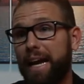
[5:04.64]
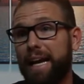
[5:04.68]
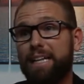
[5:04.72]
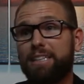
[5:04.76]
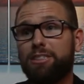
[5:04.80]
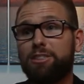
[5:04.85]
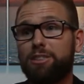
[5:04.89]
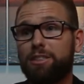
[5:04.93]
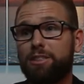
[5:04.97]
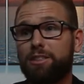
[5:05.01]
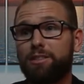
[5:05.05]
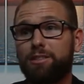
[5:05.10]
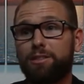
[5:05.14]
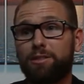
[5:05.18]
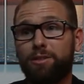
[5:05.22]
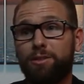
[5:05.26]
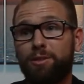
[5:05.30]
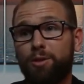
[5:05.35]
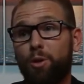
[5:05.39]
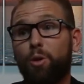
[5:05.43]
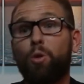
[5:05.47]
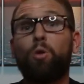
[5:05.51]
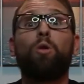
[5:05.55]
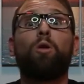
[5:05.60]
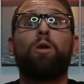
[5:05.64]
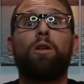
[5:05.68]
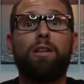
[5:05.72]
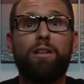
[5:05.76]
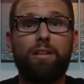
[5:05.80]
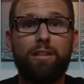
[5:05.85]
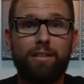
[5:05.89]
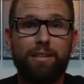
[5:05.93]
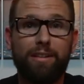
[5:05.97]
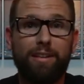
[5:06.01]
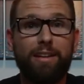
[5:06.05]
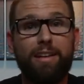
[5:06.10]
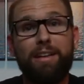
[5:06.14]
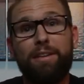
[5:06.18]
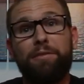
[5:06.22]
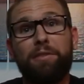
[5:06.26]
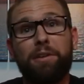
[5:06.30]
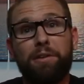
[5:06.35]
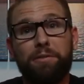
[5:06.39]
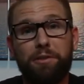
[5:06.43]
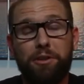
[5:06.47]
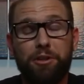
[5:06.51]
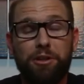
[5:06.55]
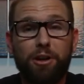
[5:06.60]
agent, or even
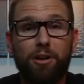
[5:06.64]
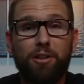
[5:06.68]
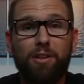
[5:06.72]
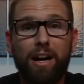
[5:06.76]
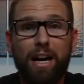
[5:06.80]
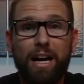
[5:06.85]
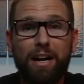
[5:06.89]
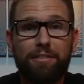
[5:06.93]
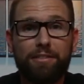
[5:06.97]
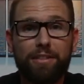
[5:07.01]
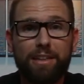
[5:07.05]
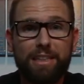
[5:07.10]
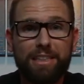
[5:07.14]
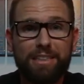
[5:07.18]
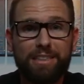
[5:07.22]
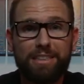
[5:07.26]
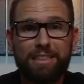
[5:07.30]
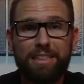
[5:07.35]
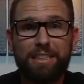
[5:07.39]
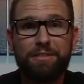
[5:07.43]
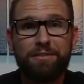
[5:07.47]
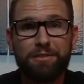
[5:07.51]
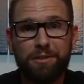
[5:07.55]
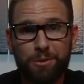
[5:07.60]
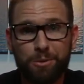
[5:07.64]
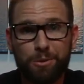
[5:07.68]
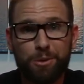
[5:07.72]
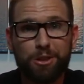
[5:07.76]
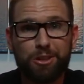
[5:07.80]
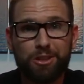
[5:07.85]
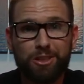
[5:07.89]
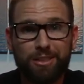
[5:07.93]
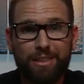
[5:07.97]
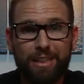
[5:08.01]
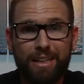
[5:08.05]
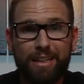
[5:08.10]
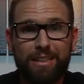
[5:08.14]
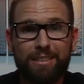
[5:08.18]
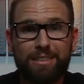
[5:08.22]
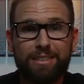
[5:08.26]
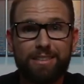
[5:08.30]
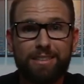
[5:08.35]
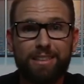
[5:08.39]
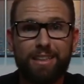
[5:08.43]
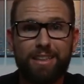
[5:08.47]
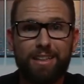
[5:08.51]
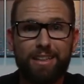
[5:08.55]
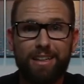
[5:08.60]
if you don't have an agent, even a worse
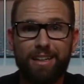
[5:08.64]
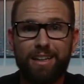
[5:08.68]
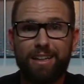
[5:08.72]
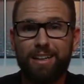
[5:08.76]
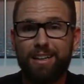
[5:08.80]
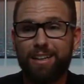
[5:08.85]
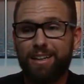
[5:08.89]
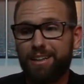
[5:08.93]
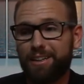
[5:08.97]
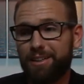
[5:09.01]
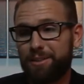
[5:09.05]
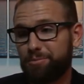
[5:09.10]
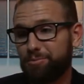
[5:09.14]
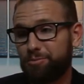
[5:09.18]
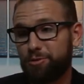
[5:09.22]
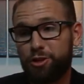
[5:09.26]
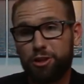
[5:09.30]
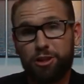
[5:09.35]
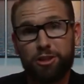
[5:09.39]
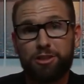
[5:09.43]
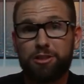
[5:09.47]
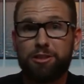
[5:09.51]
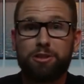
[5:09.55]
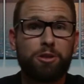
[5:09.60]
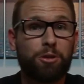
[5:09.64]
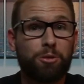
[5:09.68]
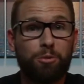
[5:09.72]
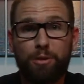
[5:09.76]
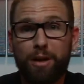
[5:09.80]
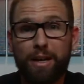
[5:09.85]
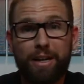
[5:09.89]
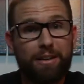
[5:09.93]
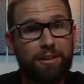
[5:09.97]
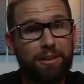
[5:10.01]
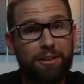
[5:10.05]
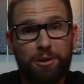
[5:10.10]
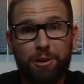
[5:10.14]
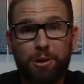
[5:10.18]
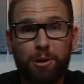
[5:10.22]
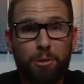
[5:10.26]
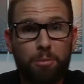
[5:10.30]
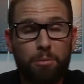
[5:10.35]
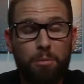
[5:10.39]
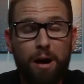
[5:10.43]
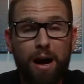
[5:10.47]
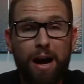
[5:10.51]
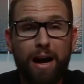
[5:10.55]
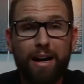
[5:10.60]
case, just the regular
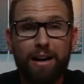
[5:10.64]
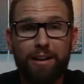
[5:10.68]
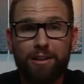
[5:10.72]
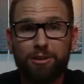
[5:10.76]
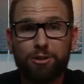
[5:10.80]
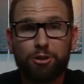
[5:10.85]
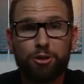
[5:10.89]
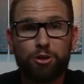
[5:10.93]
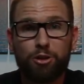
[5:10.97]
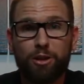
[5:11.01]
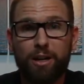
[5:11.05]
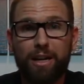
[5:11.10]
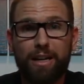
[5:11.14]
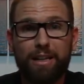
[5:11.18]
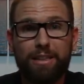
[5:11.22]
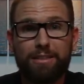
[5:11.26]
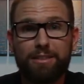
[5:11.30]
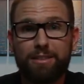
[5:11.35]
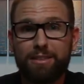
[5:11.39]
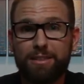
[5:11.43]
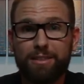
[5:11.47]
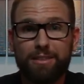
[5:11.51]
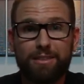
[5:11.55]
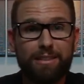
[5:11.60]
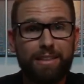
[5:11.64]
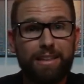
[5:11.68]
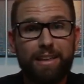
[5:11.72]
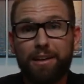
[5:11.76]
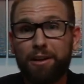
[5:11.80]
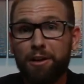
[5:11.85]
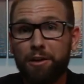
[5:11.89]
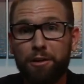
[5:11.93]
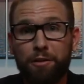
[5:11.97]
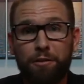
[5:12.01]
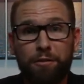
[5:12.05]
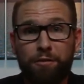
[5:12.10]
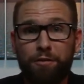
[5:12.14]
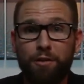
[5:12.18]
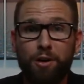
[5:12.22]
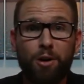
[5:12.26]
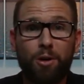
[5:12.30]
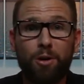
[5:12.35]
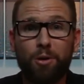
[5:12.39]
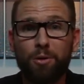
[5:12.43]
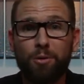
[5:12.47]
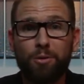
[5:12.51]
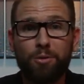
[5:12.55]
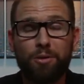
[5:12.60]
old buyer trying to get on the
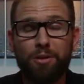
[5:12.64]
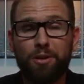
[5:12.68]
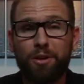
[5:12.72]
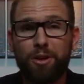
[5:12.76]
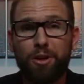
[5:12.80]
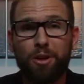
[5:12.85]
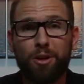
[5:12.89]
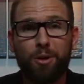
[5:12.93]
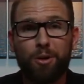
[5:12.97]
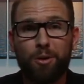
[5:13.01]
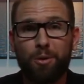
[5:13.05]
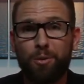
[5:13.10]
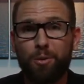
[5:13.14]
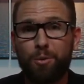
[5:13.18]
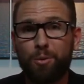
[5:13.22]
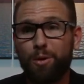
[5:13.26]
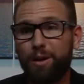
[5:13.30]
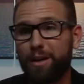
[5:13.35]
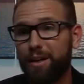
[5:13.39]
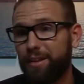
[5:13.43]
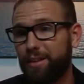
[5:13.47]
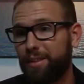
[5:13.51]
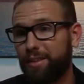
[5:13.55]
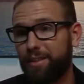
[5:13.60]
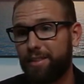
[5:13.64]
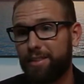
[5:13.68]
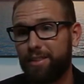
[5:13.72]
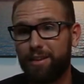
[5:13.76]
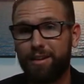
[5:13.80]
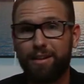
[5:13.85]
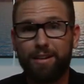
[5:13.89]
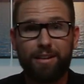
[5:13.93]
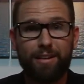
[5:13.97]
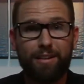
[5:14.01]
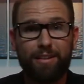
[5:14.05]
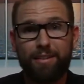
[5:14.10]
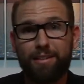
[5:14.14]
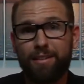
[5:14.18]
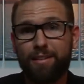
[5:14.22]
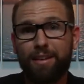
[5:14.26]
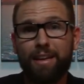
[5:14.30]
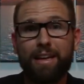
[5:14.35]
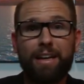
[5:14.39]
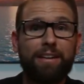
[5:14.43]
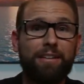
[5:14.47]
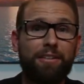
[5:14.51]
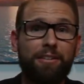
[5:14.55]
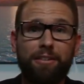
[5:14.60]
phone with the
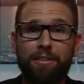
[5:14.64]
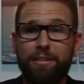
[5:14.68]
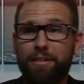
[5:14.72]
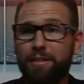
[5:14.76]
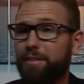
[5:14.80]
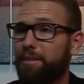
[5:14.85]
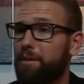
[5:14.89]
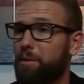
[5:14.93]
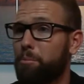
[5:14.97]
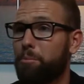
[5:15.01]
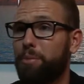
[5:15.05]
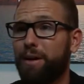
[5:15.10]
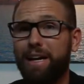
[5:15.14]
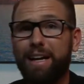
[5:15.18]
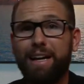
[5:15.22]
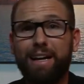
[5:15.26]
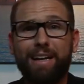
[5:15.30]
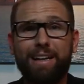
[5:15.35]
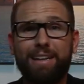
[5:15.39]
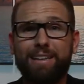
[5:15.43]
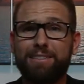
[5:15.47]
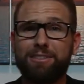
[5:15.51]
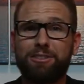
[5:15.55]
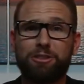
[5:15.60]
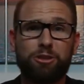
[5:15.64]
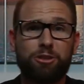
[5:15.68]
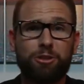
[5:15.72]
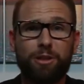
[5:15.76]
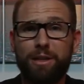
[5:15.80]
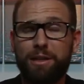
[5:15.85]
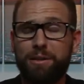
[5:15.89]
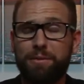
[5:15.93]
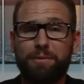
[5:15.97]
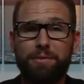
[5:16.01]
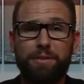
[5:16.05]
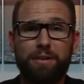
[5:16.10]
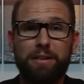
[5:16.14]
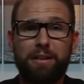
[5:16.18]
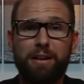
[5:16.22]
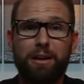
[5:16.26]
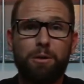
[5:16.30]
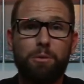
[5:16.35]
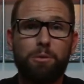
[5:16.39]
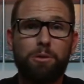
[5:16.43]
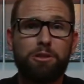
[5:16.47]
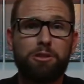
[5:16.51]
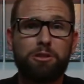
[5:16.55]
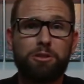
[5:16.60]
lender and the bank, and they're trying to figure
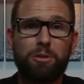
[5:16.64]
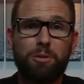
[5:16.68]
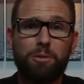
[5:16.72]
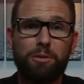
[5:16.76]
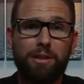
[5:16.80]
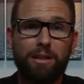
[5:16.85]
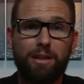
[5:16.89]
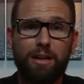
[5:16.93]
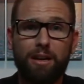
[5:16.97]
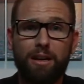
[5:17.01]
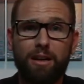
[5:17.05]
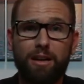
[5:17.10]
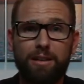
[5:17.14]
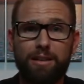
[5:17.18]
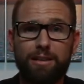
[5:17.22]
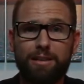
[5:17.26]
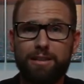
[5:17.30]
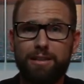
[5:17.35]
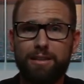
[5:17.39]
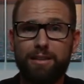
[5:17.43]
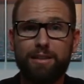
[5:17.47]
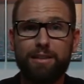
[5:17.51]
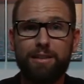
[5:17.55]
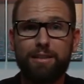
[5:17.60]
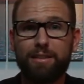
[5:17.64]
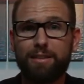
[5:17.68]
out what's going on, and